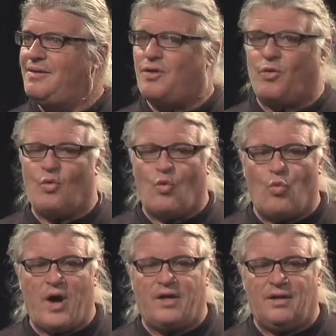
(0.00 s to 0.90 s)
You know,
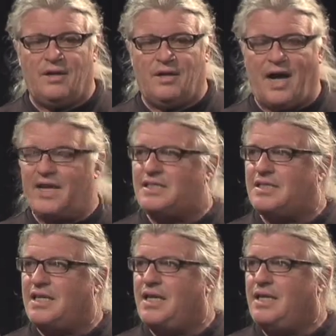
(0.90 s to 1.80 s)
what I
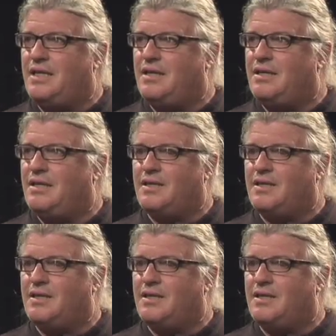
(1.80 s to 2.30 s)
see